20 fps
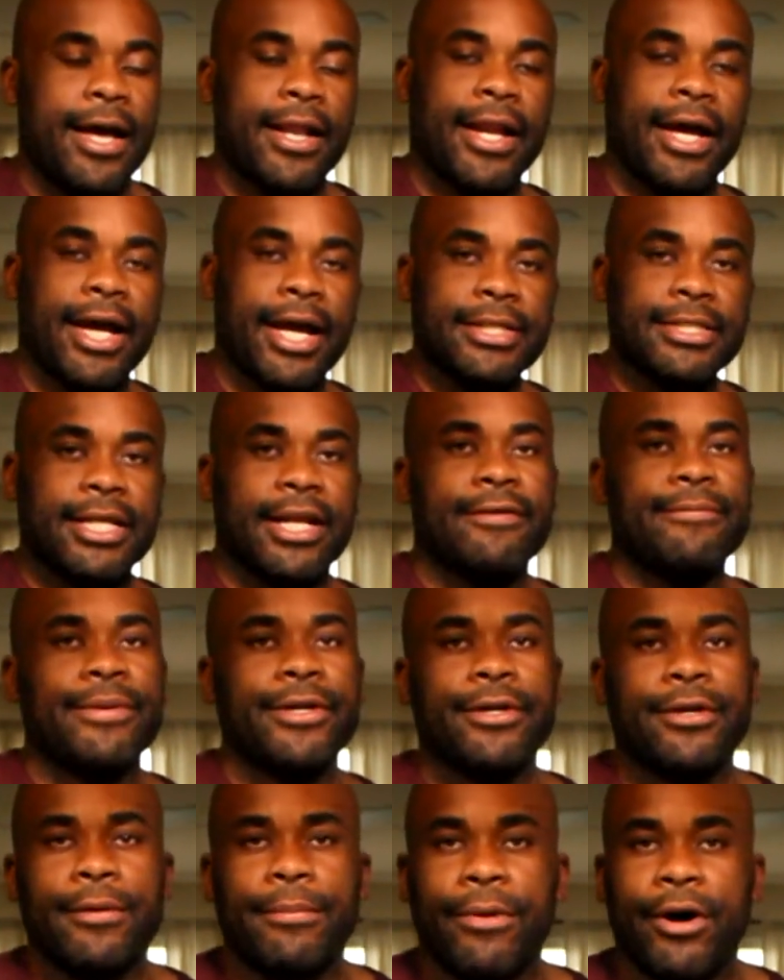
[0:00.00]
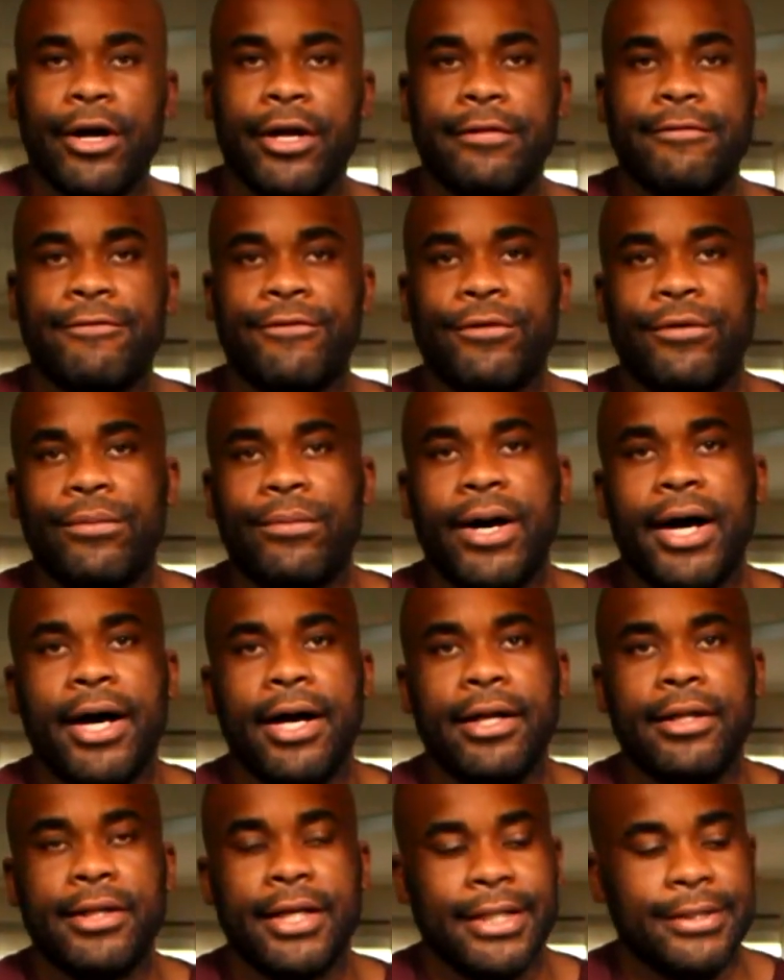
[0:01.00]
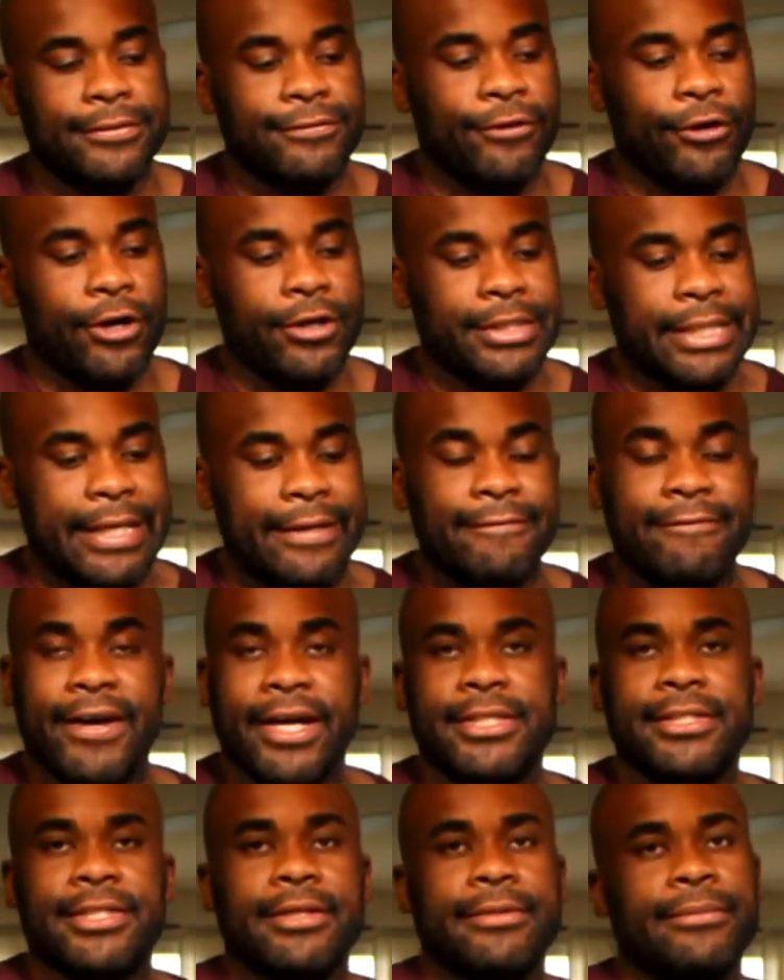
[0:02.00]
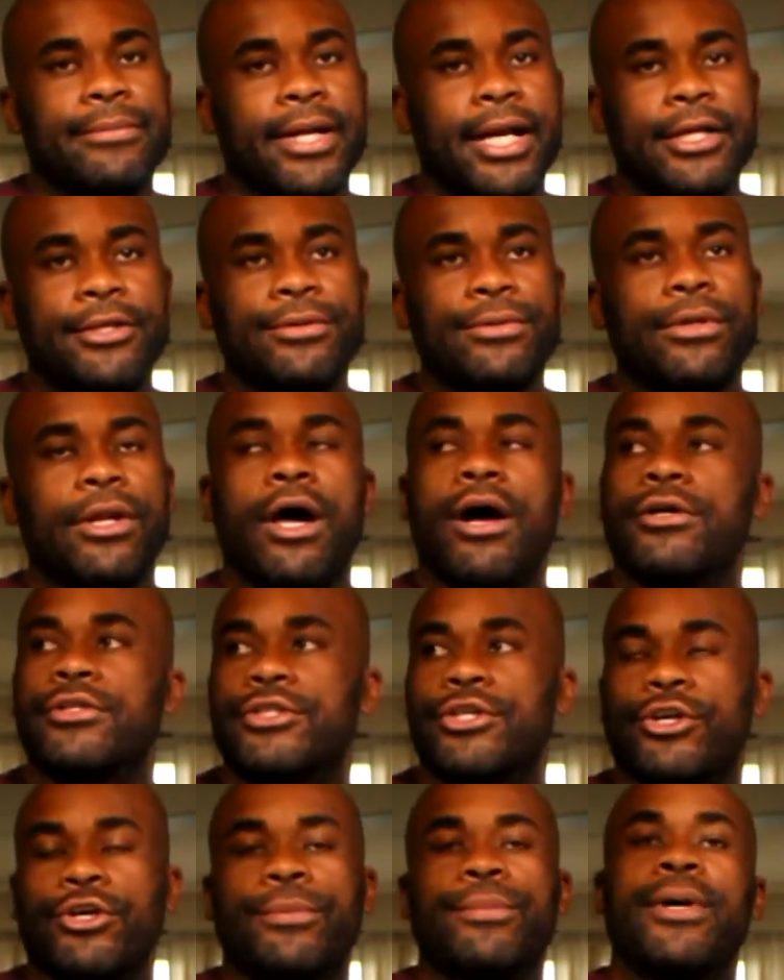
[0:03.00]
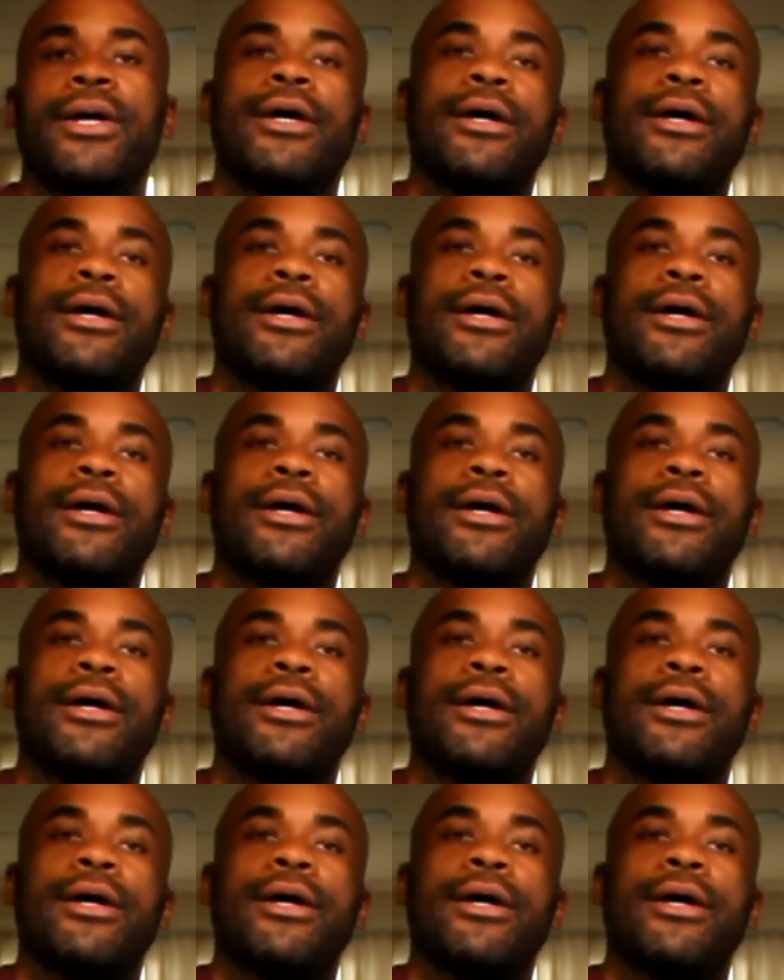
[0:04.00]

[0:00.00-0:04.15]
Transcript: like I said, I've been in the market for a while as far as investing, but I do long term.